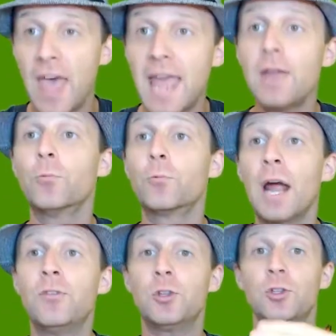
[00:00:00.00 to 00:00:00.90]
They
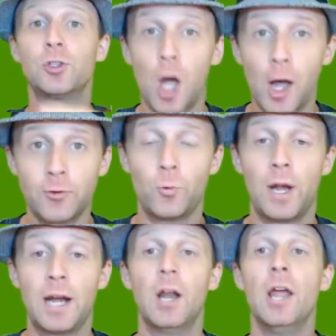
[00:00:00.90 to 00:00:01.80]
write the
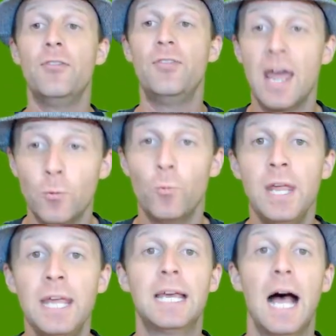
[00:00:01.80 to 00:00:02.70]
software that
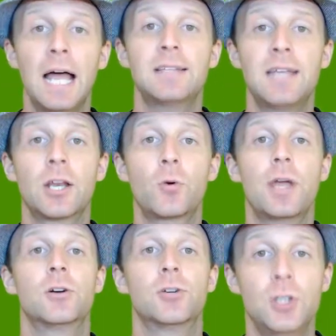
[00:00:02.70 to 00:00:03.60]
we content
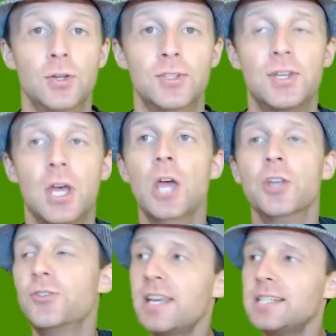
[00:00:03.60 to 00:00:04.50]
creators use.
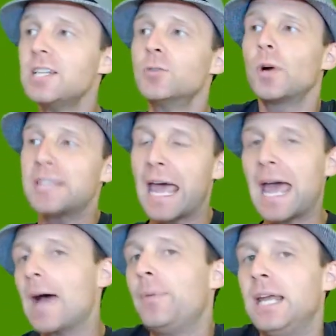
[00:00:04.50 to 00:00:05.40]
So, this is what's
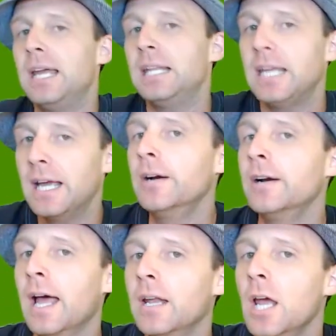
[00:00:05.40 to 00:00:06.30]
happening in the
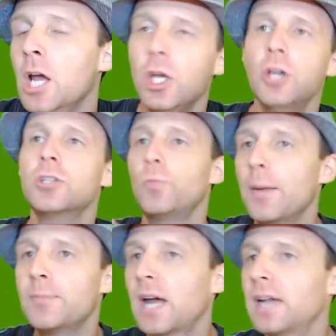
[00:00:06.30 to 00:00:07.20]
internet. You use a
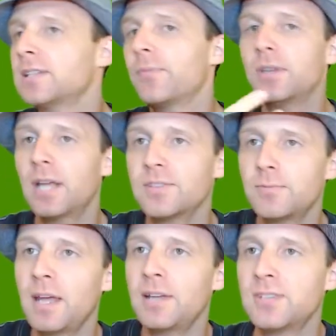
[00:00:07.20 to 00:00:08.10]
website, something
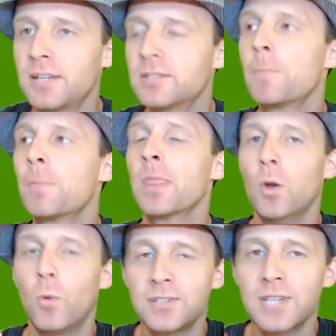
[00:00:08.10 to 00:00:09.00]
doesn't make sense.
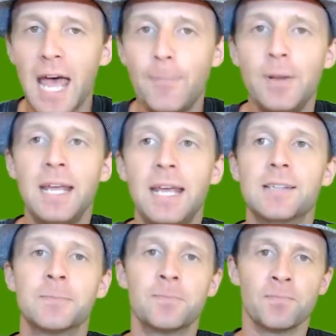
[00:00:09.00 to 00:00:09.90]
What's happening
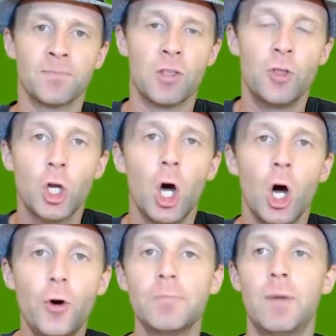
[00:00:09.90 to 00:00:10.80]
is the
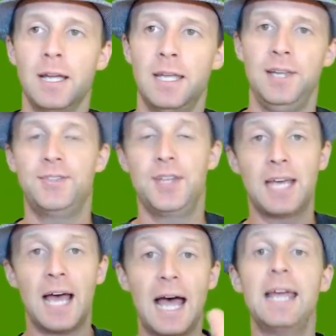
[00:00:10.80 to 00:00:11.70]
code monkeys,
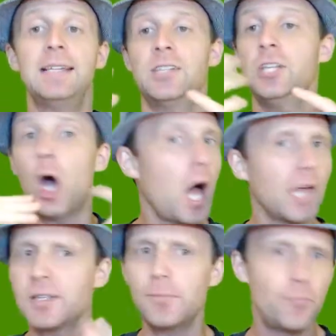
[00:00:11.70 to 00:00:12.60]
the guys, the
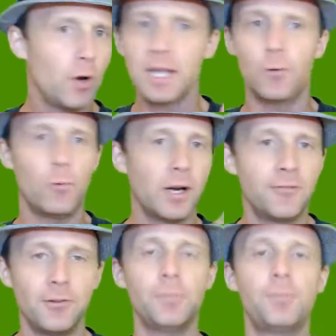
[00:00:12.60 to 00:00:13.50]
awesome, brilliant,
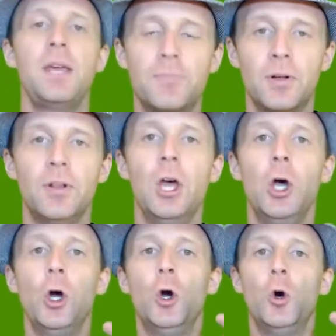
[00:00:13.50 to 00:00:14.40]
wonderful people
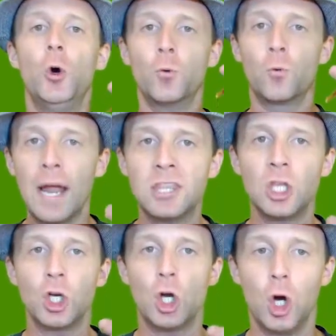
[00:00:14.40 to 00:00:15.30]
who
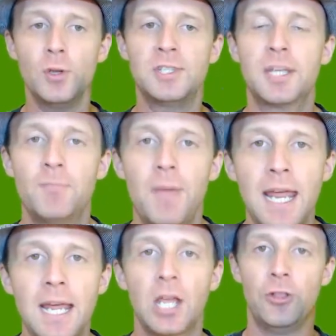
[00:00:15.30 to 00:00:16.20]
write the code to
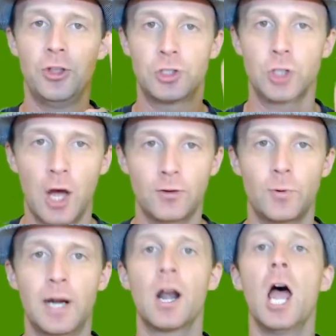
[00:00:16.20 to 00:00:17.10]
make the
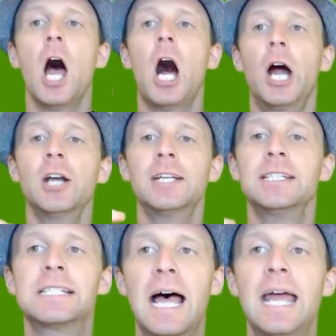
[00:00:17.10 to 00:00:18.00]
software are
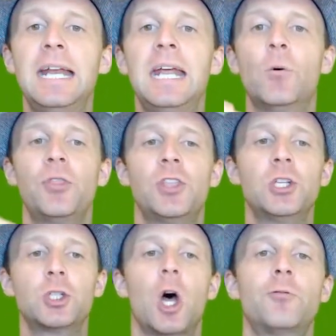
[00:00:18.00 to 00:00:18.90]
deciding what
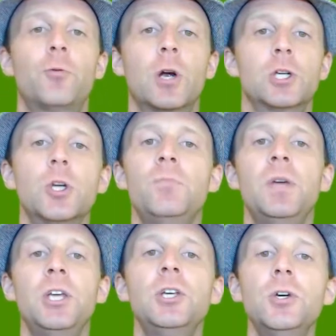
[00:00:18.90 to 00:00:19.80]
the software
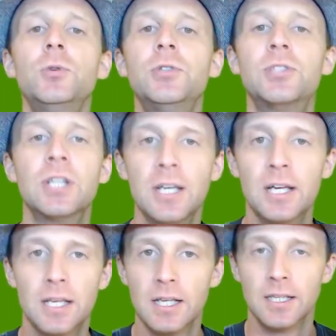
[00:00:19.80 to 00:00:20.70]
should be used
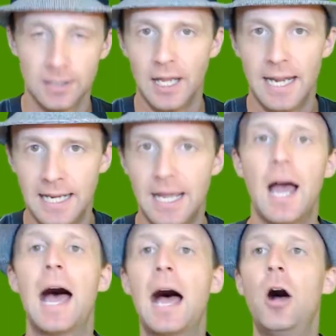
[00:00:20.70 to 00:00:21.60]
like,
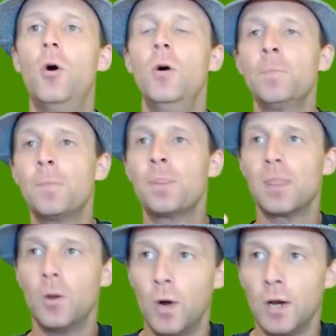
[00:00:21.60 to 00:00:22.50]
how
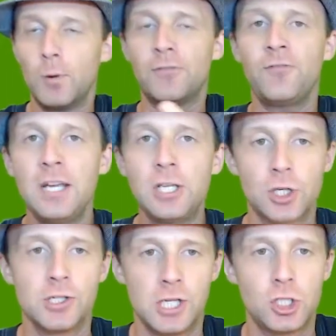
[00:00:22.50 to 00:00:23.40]
what, what
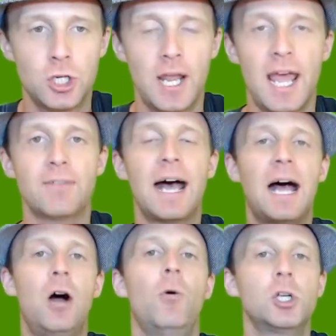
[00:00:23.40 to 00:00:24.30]
features it should have,
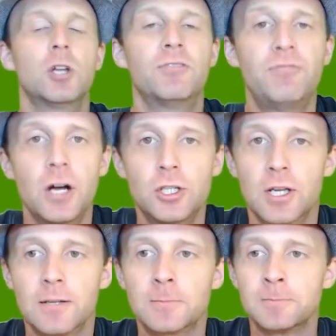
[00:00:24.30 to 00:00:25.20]
how it should
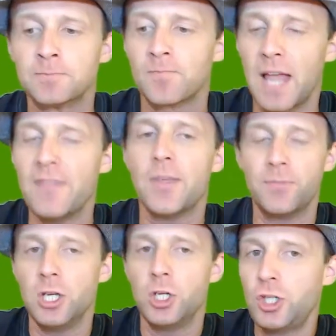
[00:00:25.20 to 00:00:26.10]
function. And
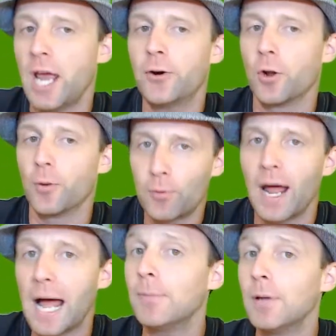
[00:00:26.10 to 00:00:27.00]
the, the general
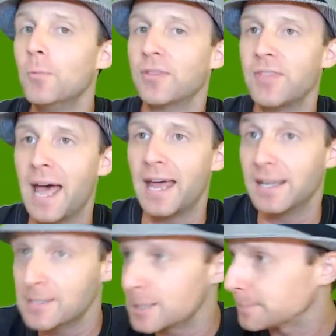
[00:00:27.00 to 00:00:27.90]
problem with
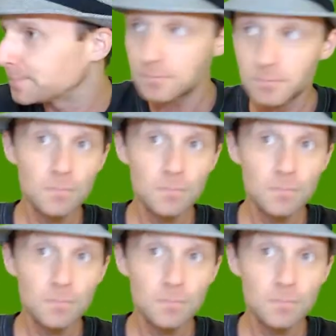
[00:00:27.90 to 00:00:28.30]
that is